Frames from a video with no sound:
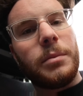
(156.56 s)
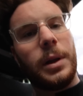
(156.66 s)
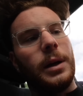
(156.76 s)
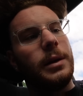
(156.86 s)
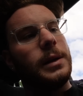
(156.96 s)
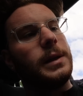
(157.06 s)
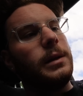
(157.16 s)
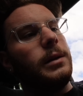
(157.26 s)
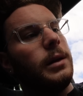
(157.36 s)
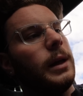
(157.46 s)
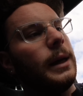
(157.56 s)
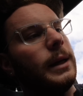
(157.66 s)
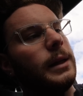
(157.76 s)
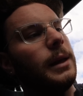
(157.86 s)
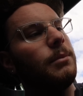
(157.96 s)
plug this in,
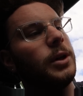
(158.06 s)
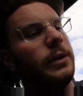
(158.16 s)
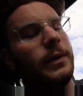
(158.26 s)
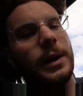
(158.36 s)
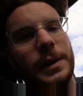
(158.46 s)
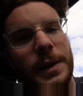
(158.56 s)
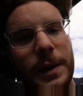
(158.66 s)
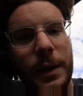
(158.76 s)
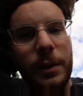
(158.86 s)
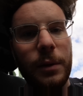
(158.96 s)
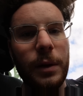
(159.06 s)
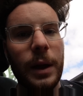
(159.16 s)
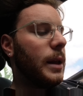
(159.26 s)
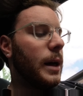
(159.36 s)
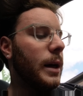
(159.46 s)
and it modifies the signal
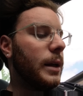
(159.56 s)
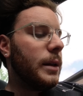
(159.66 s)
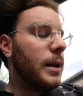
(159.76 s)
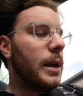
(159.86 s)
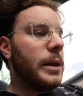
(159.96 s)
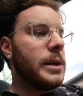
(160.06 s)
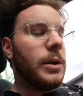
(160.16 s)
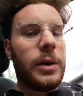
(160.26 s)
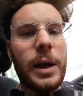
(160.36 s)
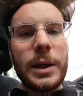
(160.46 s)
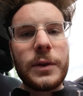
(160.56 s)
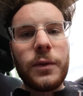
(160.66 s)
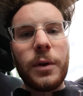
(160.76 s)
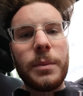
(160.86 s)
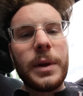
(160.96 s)
that the ECU gets
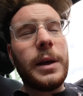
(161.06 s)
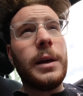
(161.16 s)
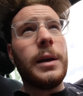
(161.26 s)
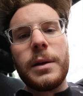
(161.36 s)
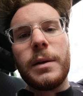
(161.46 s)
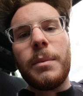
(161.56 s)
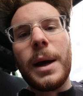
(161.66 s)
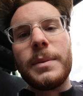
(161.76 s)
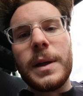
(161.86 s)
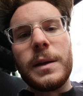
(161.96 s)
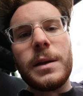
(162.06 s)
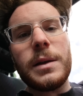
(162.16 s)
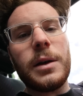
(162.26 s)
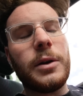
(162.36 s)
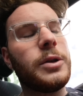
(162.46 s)
from the map sensors,
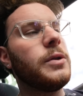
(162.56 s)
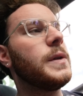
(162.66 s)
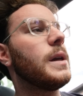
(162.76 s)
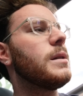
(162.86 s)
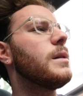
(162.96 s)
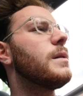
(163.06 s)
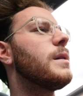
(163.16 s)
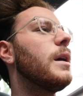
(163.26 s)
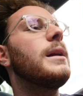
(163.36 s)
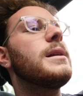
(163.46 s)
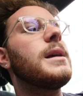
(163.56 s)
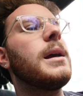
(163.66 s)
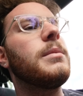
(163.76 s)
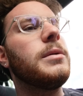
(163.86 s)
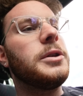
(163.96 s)
the O2 sensors, and it's
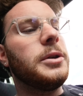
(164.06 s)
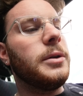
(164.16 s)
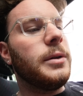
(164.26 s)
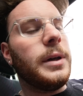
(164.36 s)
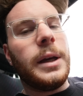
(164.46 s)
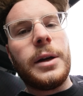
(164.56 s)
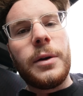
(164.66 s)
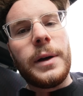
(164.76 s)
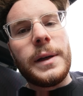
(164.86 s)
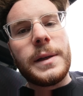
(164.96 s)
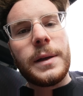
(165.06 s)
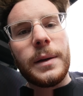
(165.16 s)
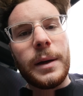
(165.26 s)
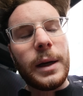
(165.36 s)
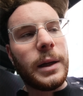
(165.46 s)
able to increase
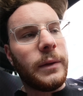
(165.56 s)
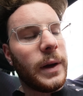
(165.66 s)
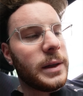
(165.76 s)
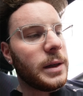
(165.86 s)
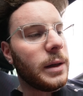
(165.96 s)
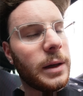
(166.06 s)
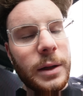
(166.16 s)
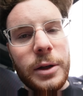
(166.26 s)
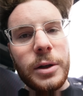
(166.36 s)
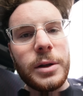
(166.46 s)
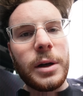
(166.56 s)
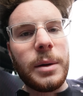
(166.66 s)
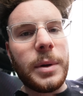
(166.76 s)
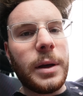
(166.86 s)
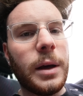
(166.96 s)
and advance the ignition
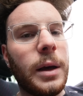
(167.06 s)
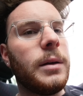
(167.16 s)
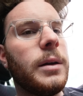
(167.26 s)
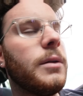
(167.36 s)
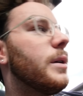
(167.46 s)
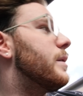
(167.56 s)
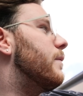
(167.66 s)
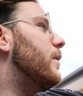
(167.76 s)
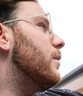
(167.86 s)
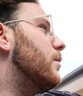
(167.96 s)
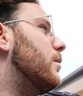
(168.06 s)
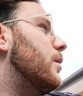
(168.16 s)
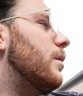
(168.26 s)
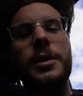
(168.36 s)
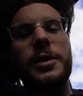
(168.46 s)
timing, increase fuel.
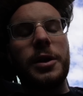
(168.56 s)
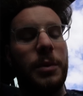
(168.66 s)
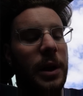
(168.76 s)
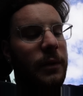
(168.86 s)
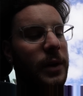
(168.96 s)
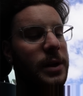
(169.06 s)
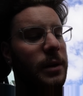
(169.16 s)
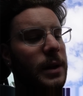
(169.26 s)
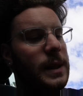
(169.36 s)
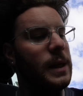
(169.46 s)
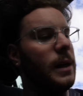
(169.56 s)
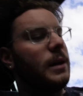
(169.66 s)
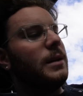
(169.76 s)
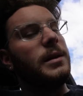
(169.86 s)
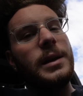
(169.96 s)
So when I first got this car,
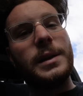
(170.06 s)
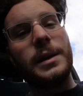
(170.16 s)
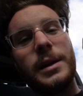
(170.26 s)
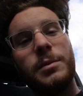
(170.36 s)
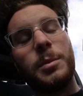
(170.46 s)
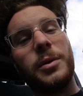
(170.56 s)
this is what